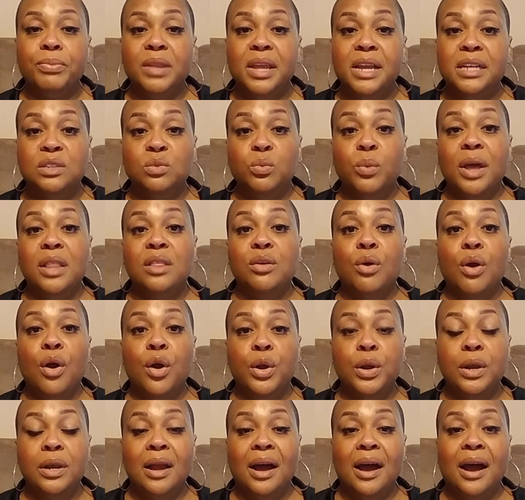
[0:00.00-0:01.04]
is whether
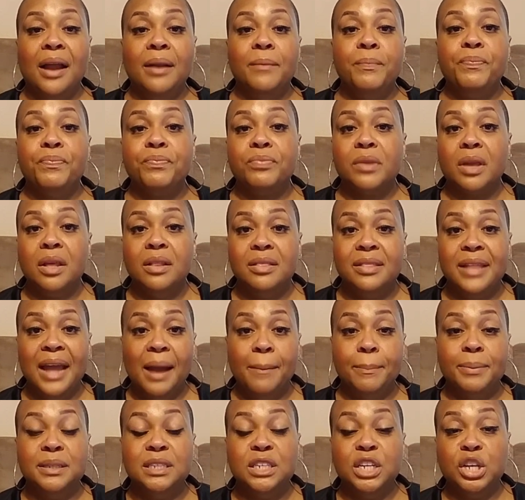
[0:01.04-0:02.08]
or not
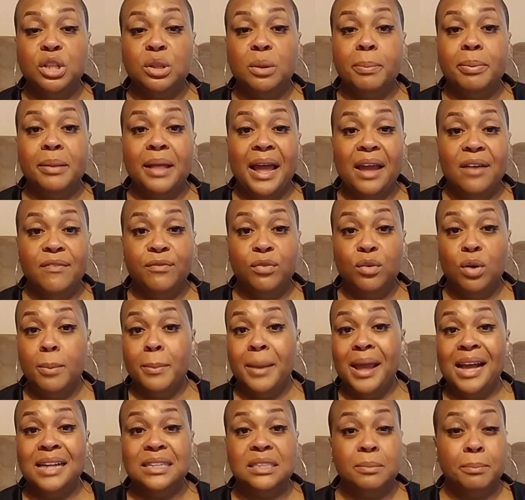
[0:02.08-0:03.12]
that particular
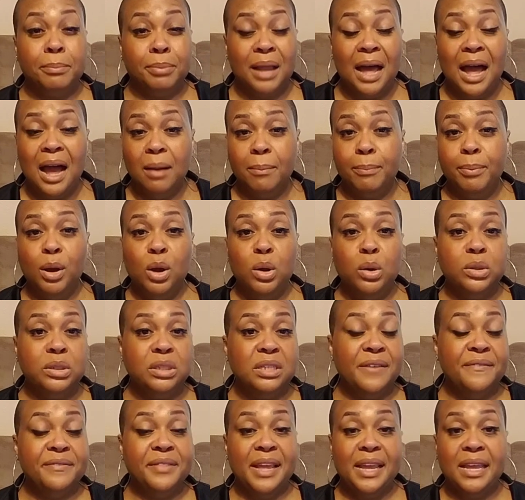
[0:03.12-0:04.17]
platform has a blog
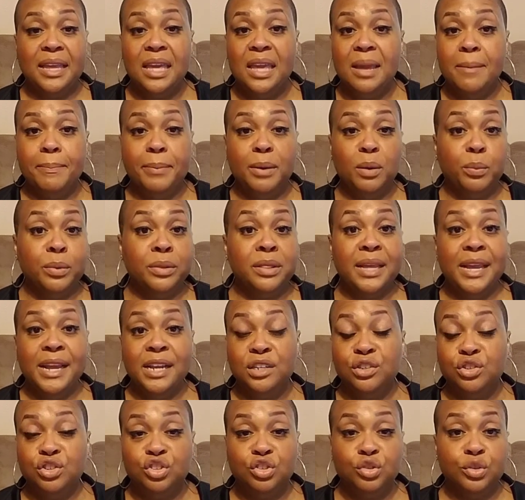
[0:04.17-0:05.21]
post, if they keep up with
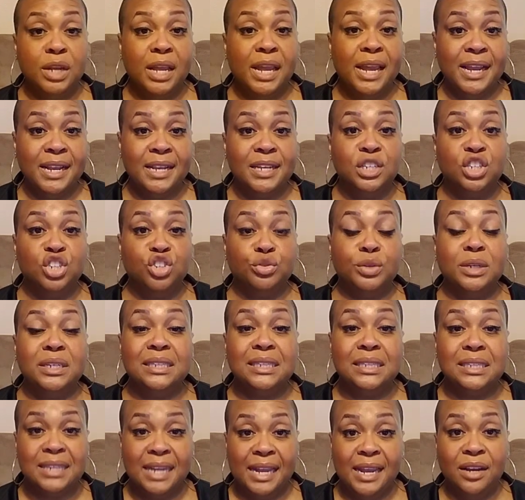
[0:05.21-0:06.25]
industry
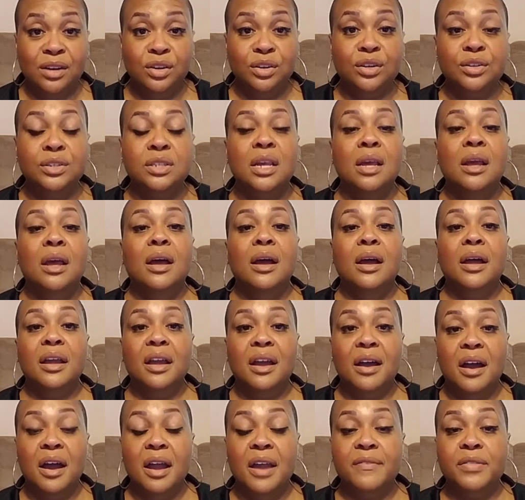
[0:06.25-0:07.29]
standards,
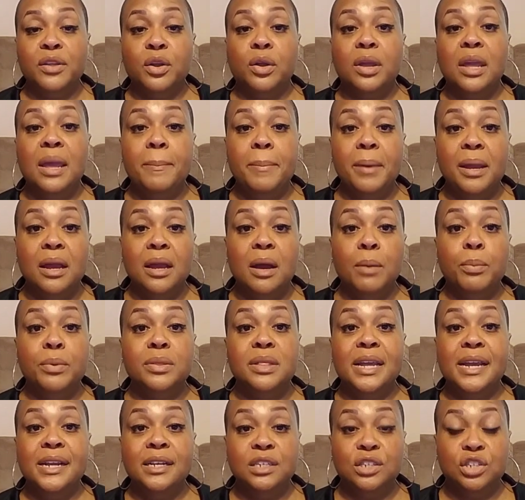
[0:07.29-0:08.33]
if they're keeping up
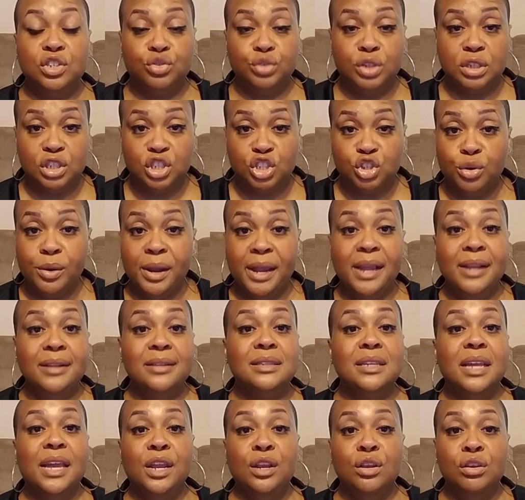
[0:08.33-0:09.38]
with industry
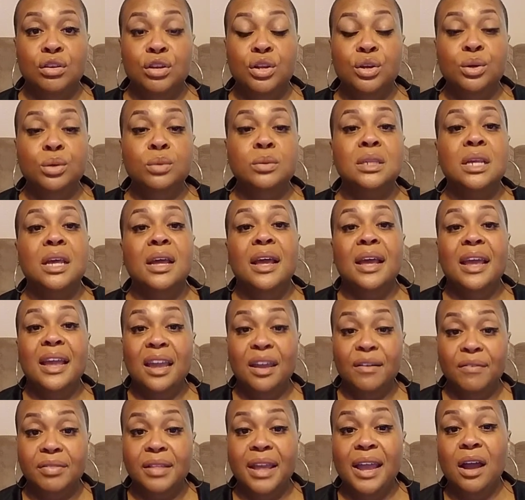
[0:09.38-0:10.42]
trends and news.
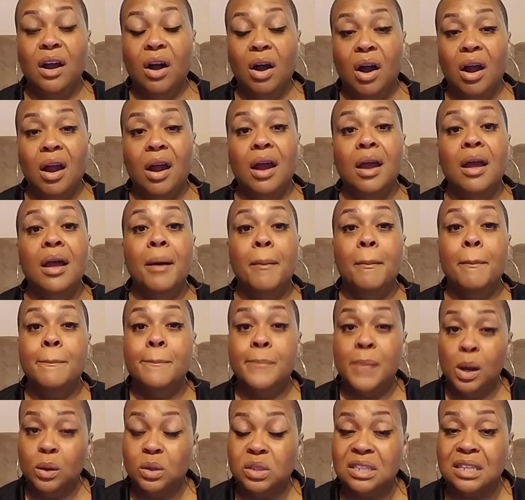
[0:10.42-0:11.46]
If they are,
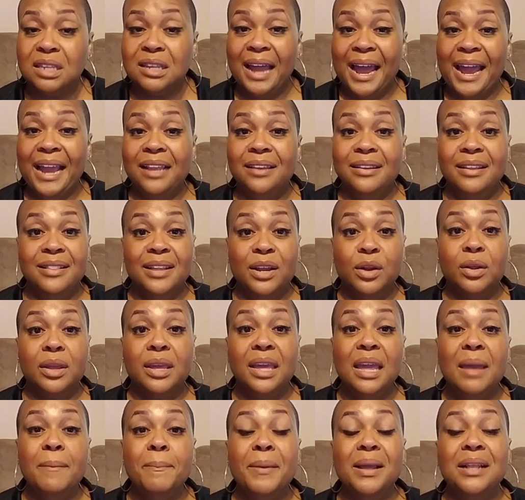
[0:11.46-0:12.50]
most likely they're
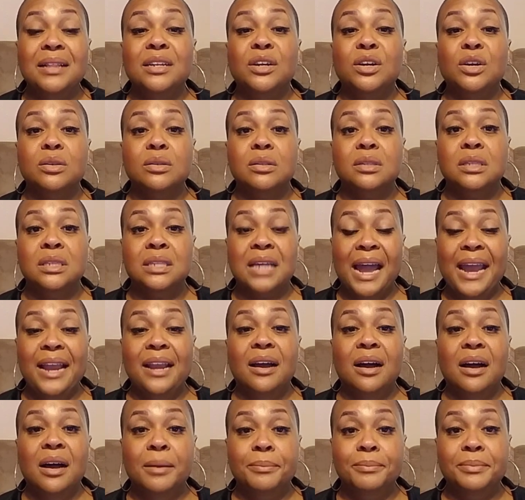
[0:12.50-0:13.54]
keeping their
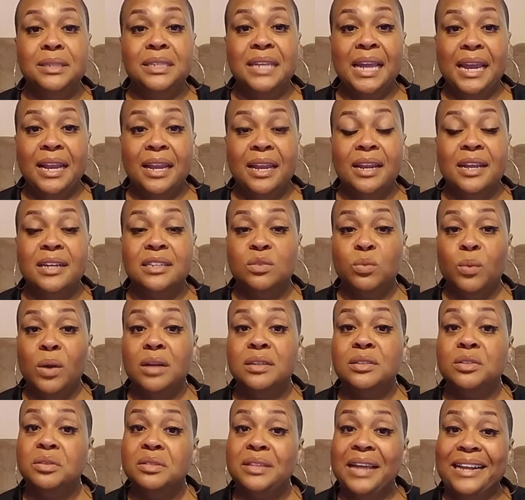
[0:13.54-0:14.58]
site updated as
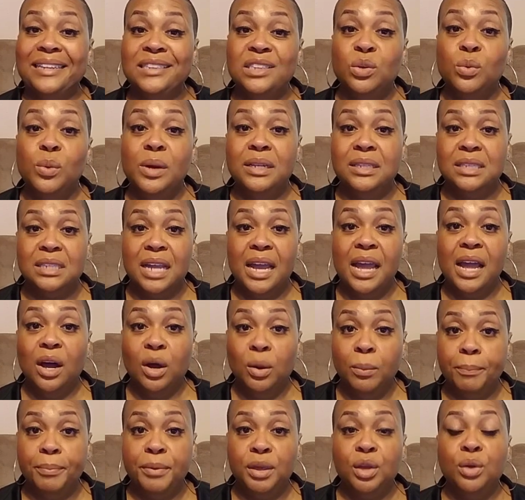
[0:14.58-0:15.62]
well. So that's going to
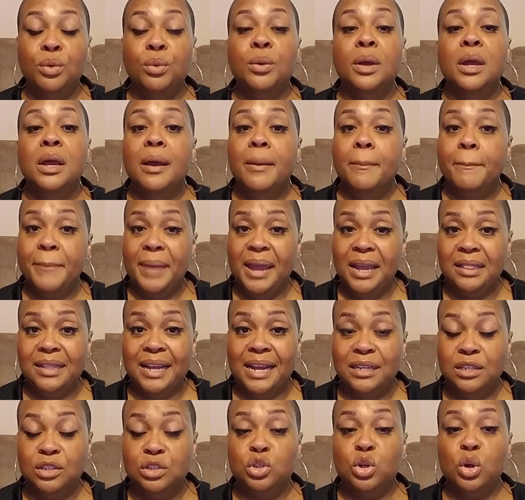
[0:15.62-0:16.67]
help you make
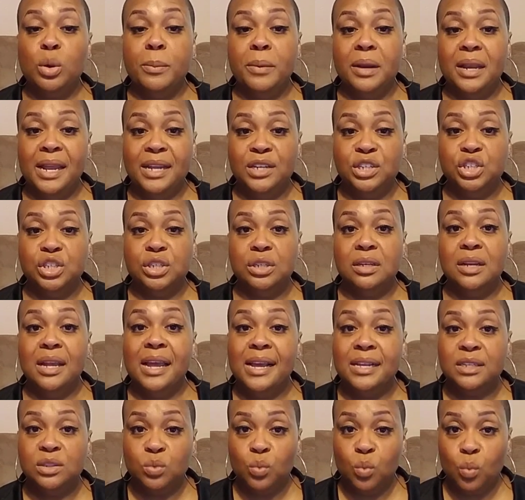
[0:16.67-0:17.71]
that determination
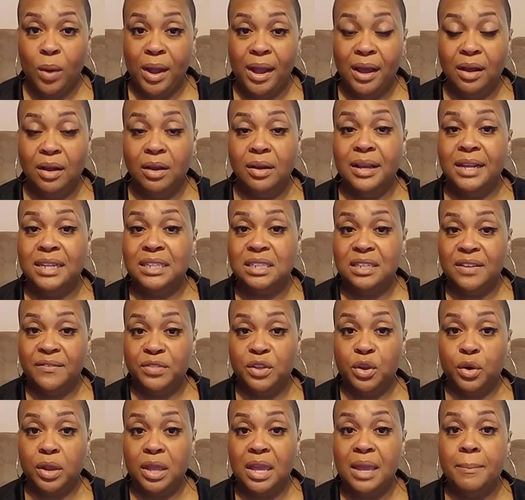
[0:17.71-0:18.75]
as well as if
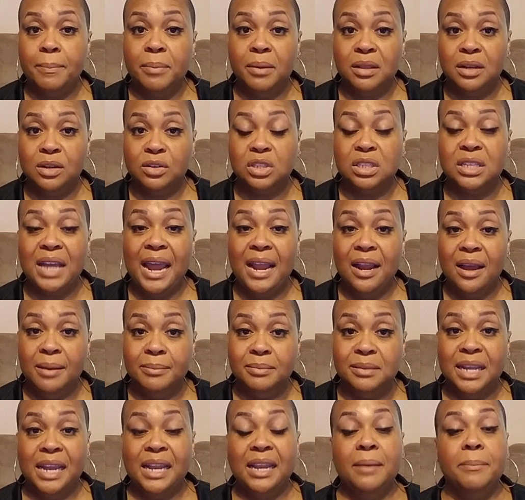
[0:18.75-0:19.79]
they're keeping their site
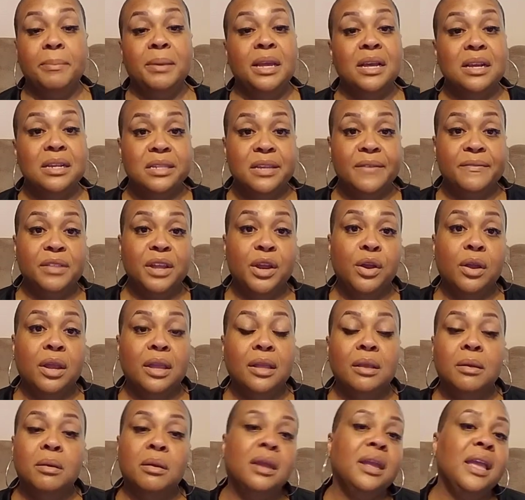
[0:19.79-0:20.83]
updated, because if they're
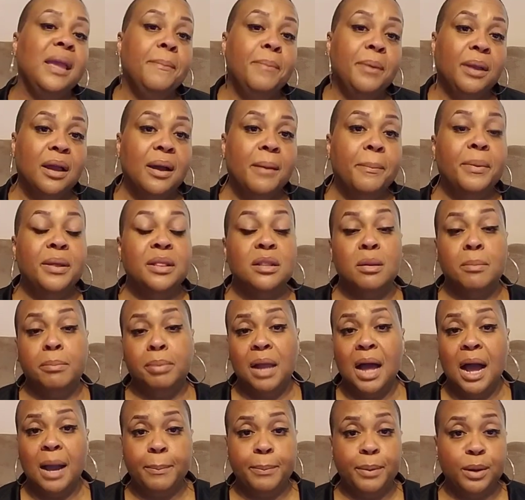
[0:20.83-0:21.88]
keeping up in their
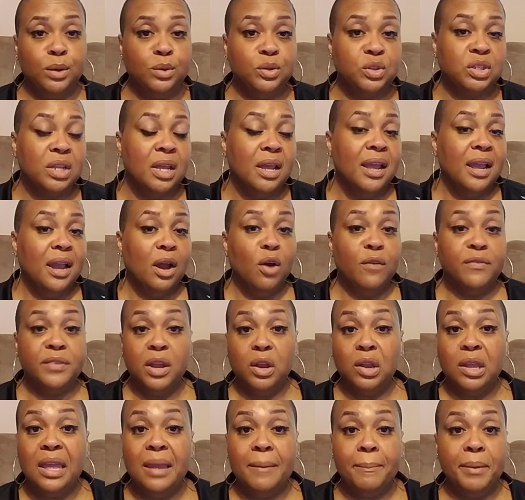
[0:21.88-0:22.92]
blog posts or if
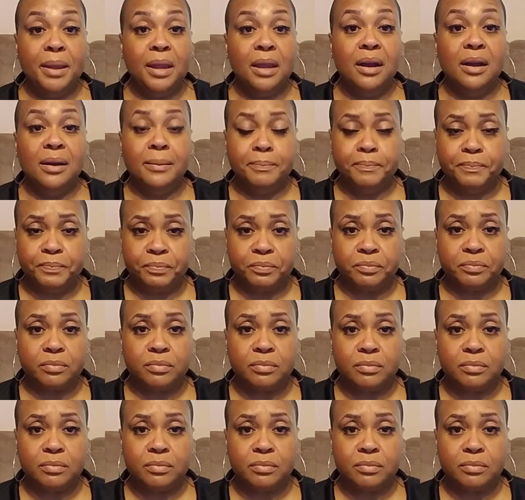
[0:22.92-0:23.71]
they're keeping up